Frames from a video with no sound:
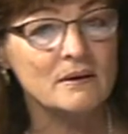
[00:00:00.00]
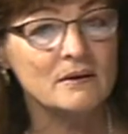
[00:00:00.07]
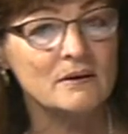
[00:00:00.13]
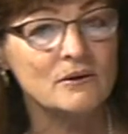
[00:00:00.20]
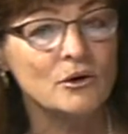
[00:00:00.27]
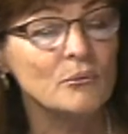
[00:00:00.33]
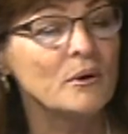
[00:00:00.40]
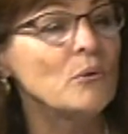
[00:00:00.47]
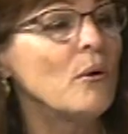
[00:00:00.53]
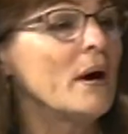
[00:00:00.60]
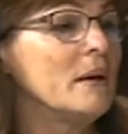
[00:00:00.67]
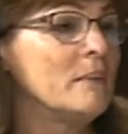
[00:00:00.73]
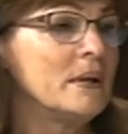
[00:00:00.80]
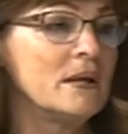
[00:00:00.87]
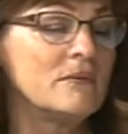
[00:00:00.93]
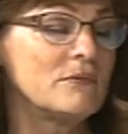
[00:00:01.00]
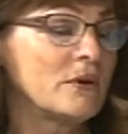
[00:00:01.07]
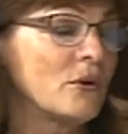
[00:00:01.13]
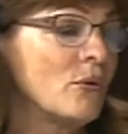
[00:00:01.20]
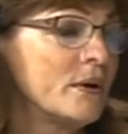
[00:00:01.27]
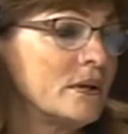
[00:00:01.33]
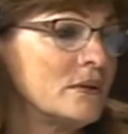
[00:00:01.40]
your requirement in for
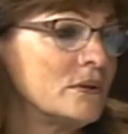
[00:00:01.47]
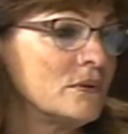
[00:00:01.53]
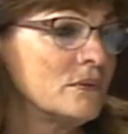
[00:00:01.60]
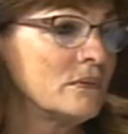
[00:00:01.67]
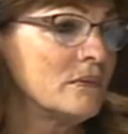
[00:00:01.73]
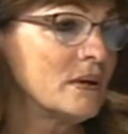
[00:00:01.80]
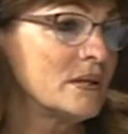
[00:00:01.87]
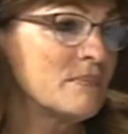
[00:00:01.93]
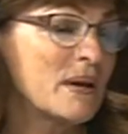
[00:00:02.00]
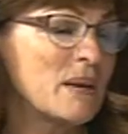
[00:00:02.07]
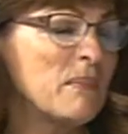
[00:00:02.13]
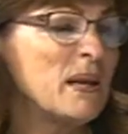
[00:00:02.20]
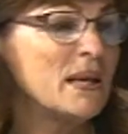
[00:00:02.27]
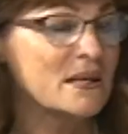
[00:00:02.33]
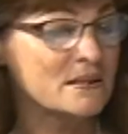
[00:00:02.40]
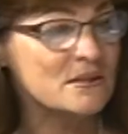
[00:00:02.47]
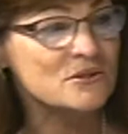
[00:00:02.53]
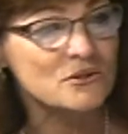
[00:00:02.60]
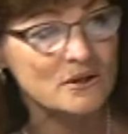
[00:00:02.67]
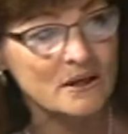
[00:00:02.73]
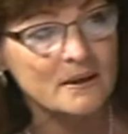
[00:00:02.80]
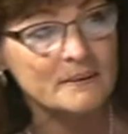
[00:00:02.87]
going to as many meetings as
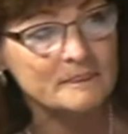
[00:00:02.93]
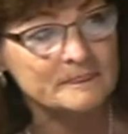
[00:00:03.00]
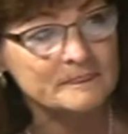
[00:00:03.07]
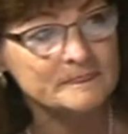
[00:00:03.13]
you can.